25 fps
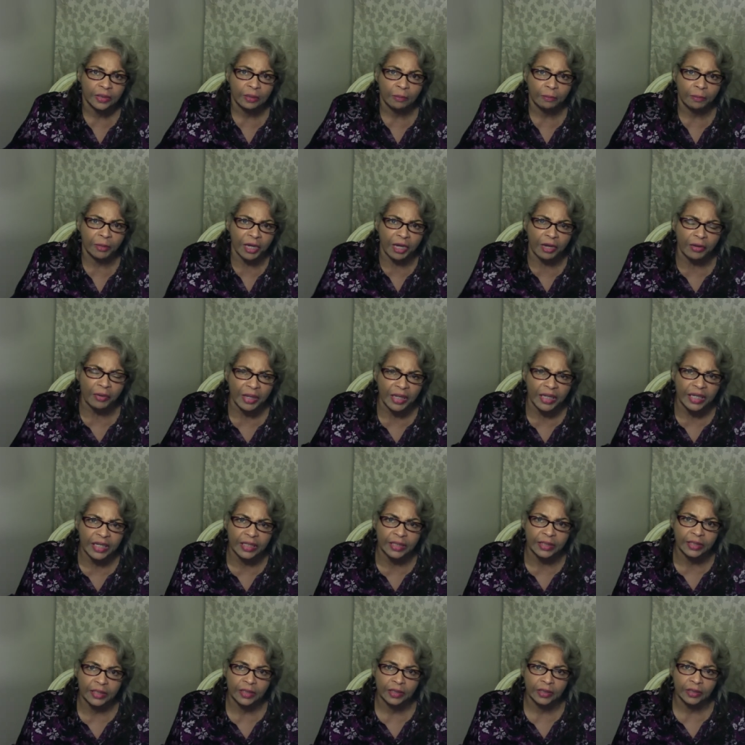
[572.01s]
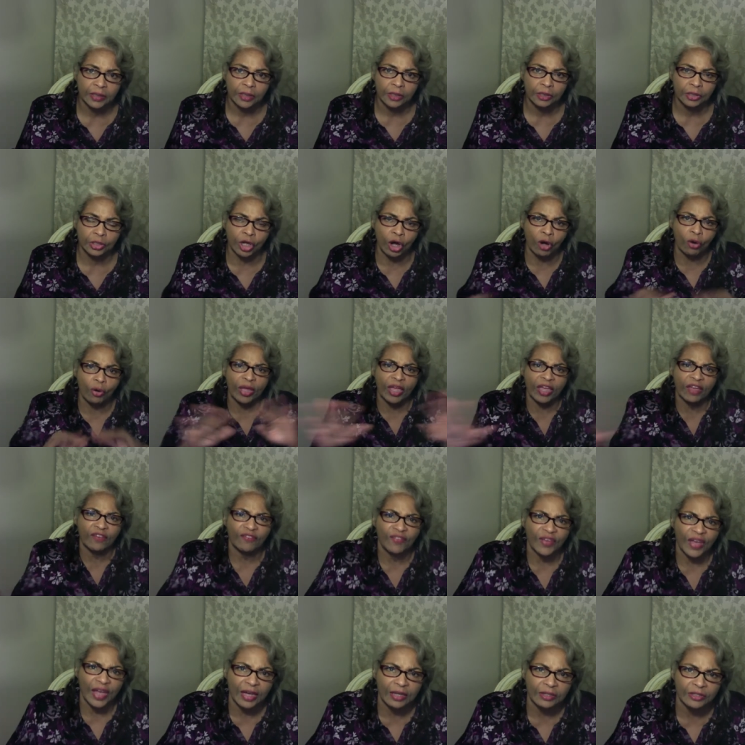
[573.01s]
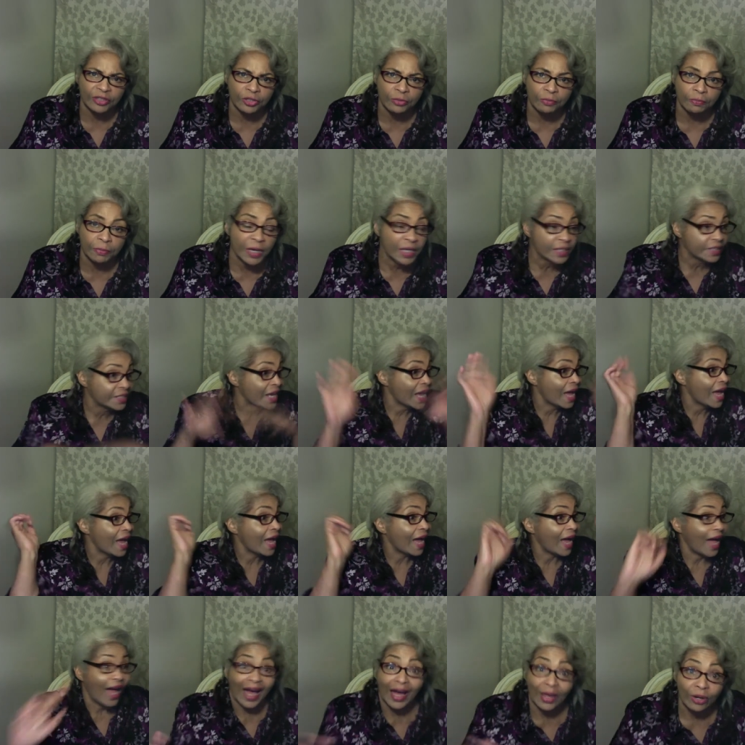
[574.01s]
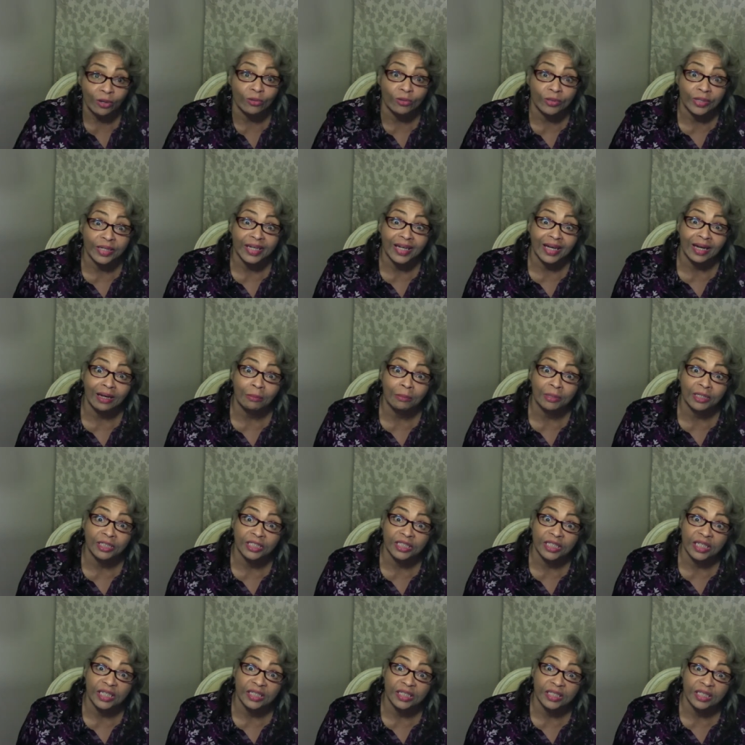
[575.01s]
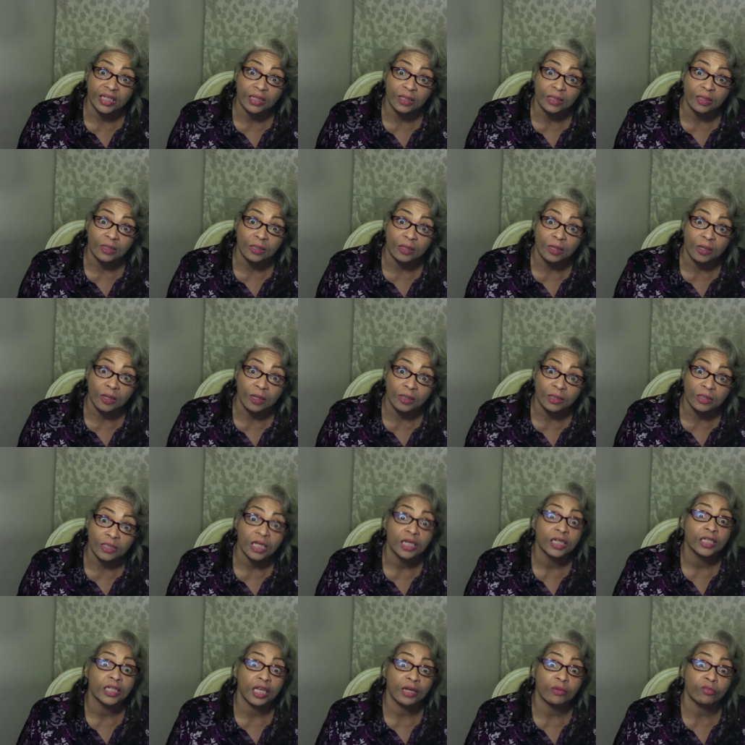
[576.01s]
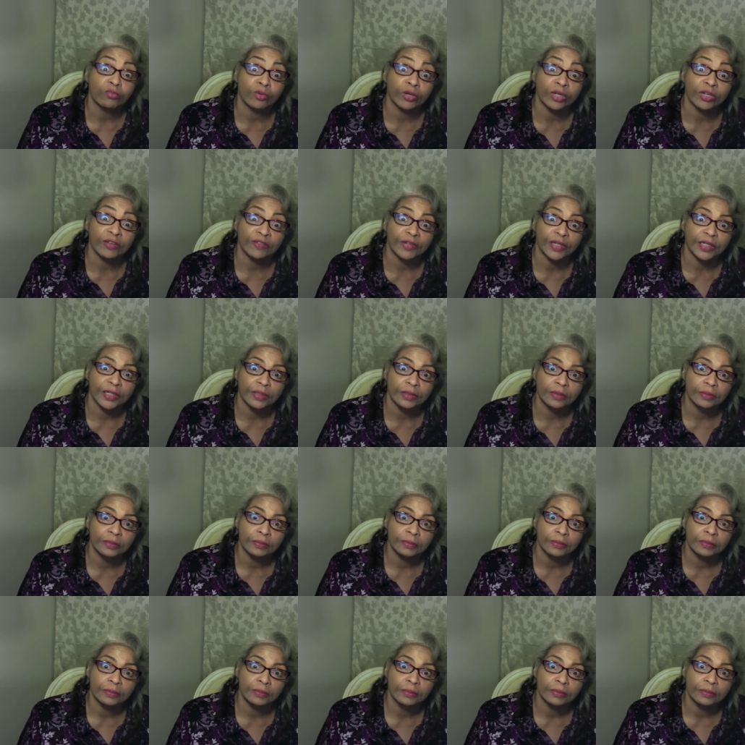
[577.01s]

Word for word: Period. No ifs, ands, or buts. I don't care how much that sucker costs. Get rid of it.